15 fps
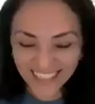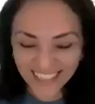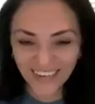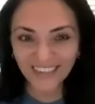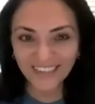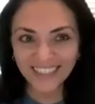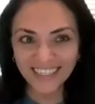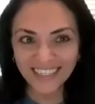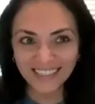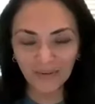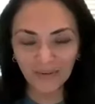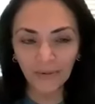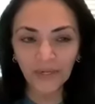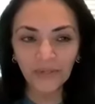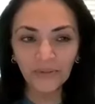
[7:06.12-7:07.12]
So not only is
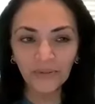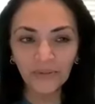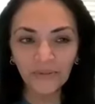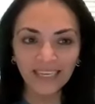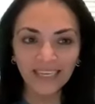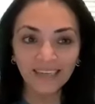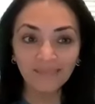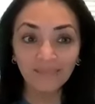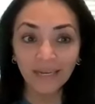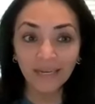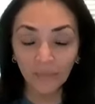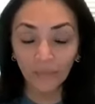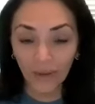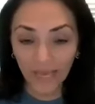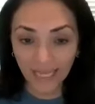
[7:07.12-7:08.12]
it what we eat,
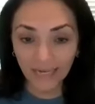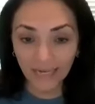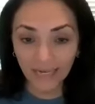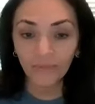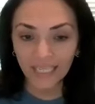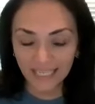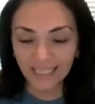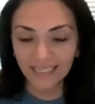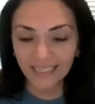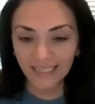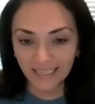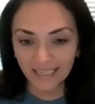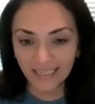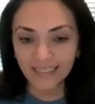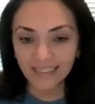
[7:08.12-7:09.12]
but when we eat
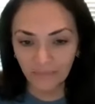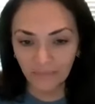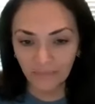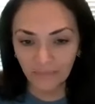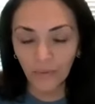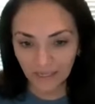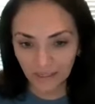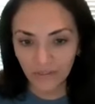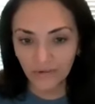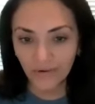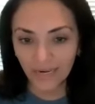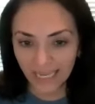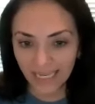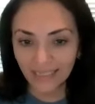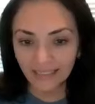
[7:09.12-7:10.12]
it is
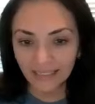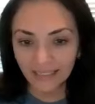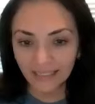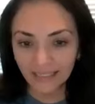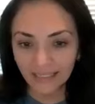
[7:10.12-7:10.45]
important, right?